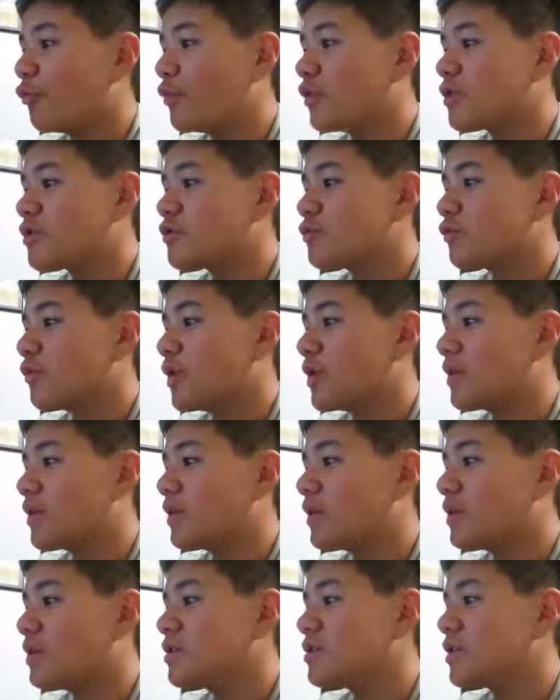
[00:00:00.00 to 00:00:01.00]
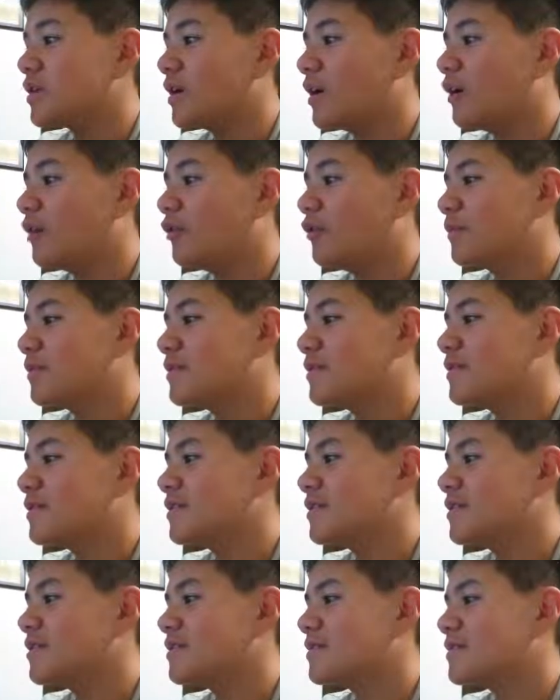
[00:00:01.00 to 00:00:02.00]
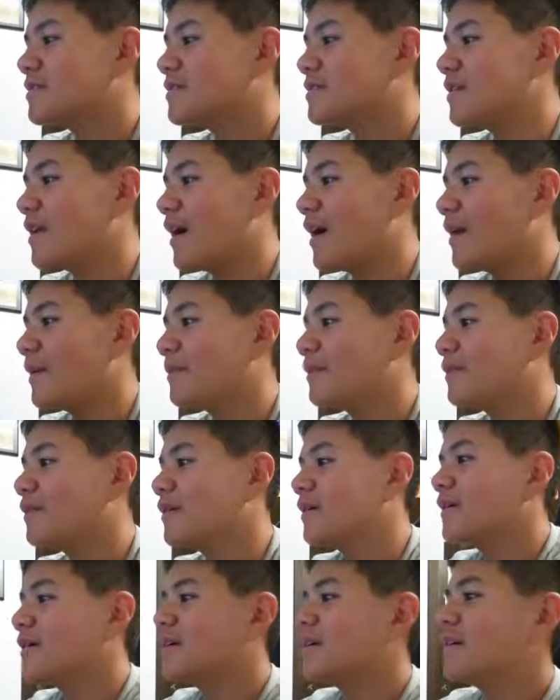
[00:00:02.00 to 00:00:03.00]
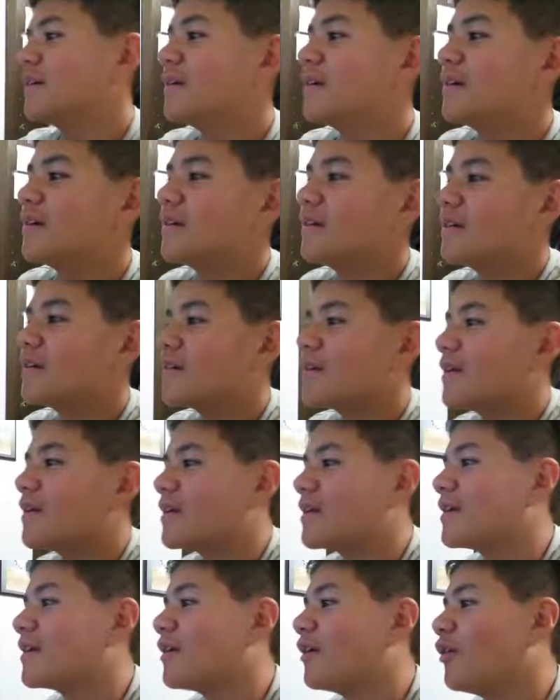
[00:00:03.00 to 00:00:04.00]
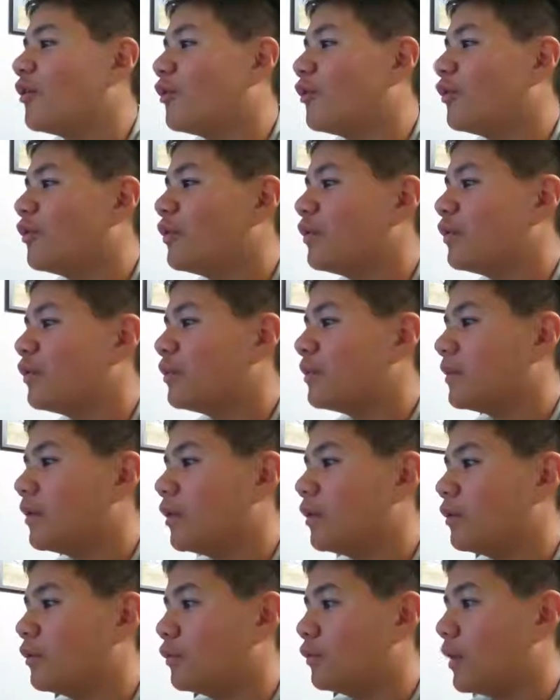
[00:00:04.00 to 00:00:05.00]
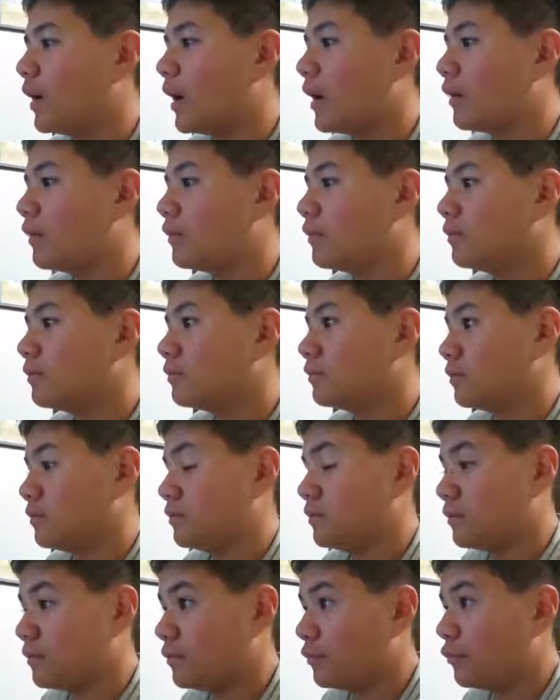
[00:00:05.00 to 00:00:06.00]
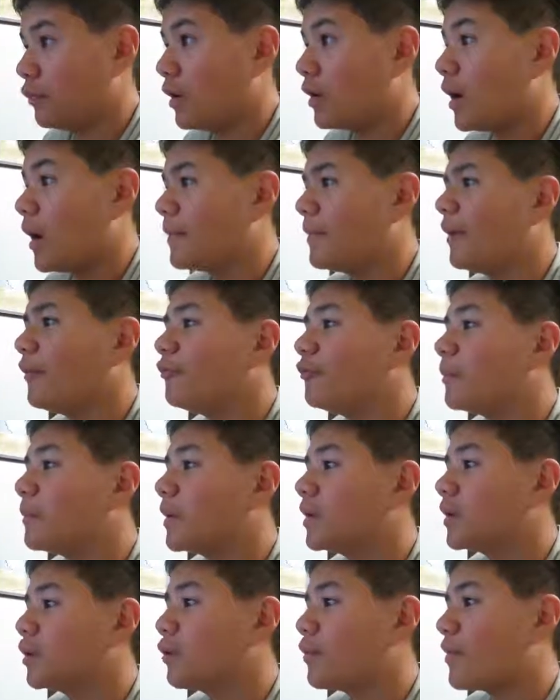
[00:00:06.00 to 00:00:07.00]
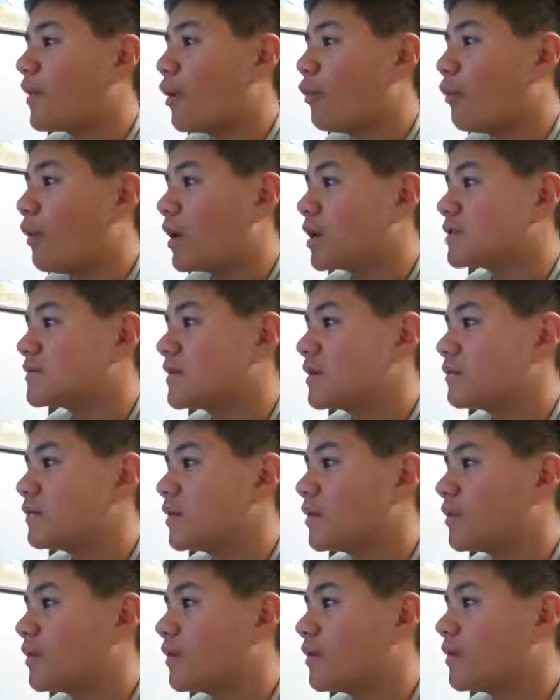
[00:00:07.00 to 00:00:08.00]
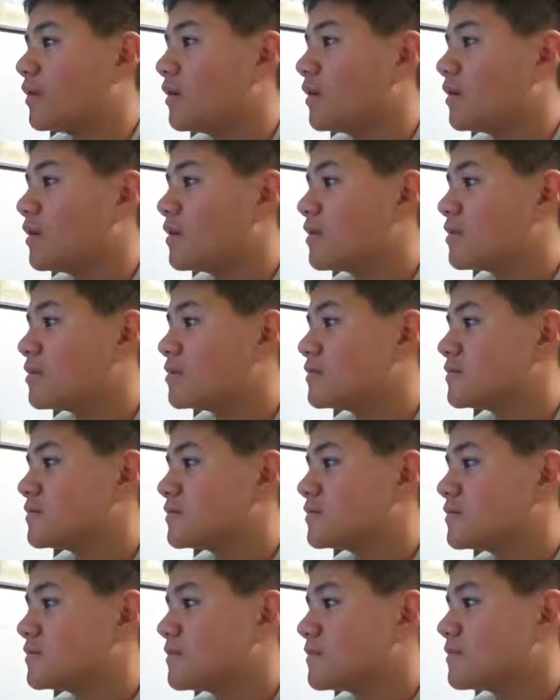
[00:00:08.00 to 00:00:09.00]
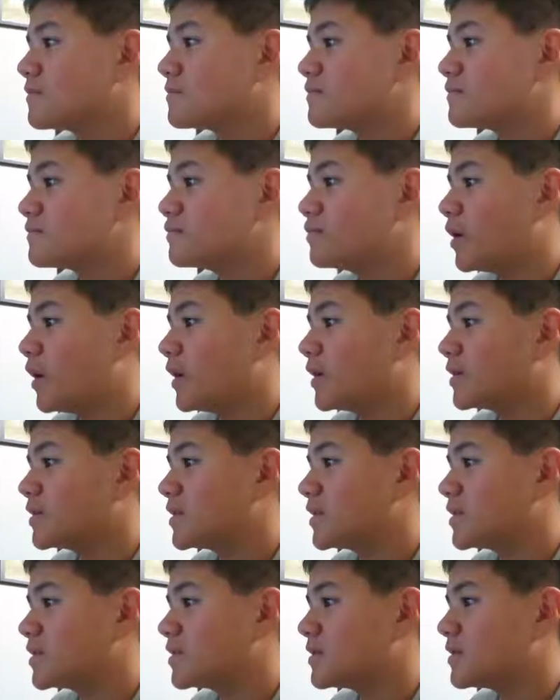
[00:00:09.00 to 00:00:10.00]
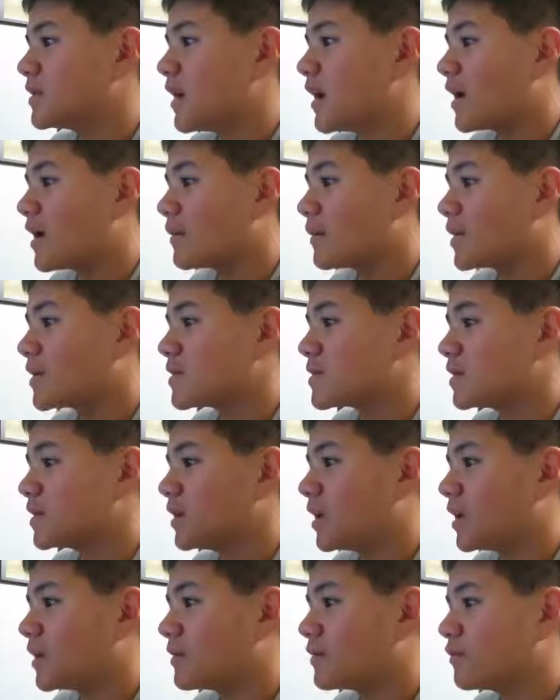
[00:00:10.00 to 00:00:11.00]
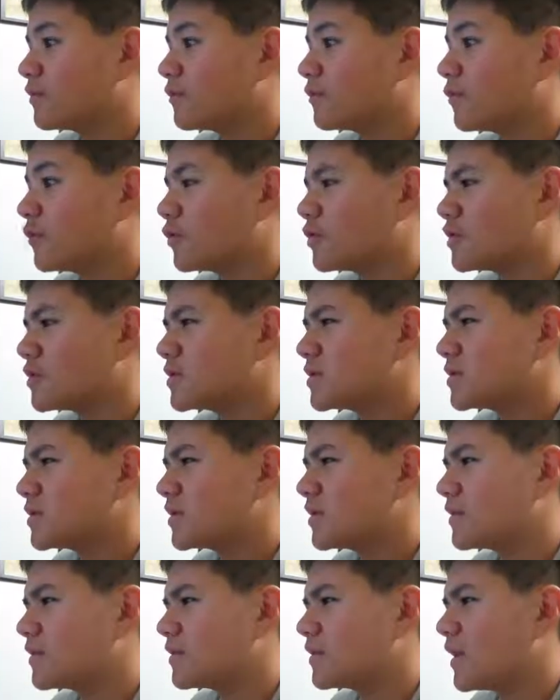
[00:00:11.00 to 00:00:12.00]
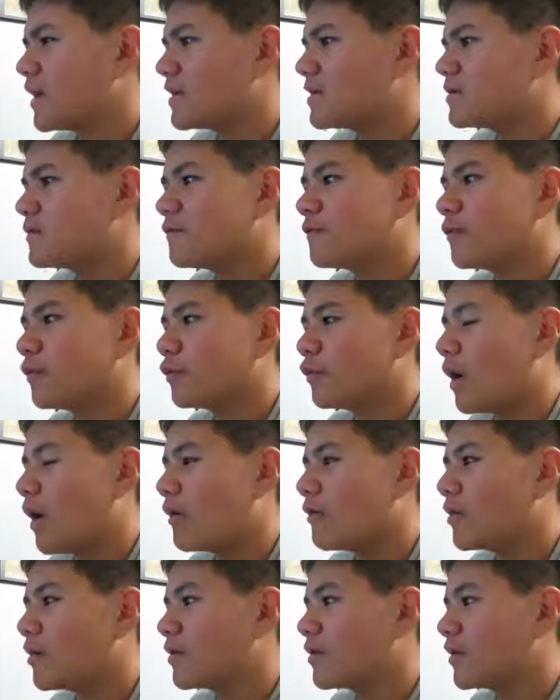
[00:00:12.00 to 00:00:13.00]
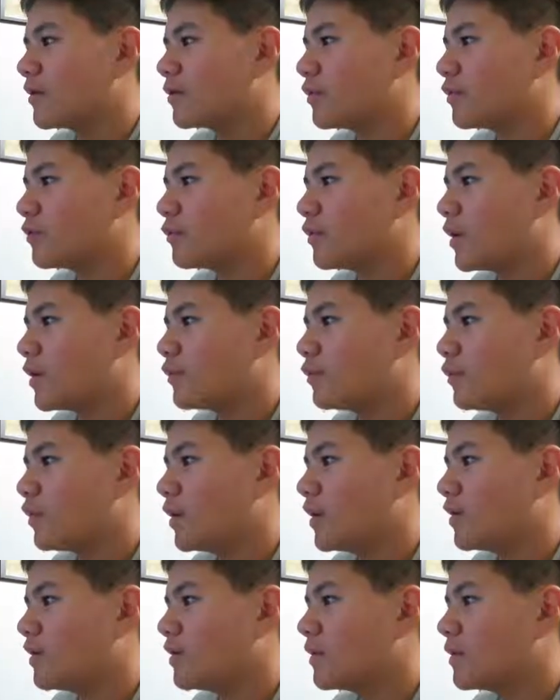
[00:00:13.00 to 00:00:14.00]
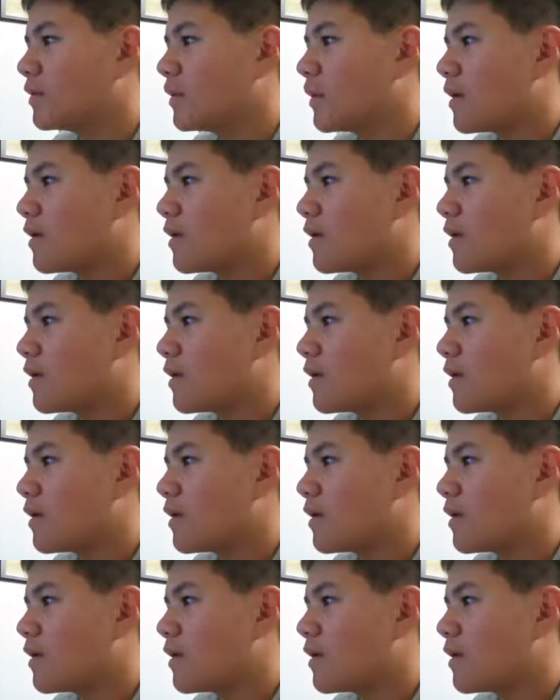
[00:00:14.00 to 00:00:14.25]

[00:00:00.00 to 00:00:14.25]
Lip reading: which one needs your help snap. Oh wow. I'm not familiar with that washman right there. But damn, that's a lot of first. That's a Ferrari, I think, the red one.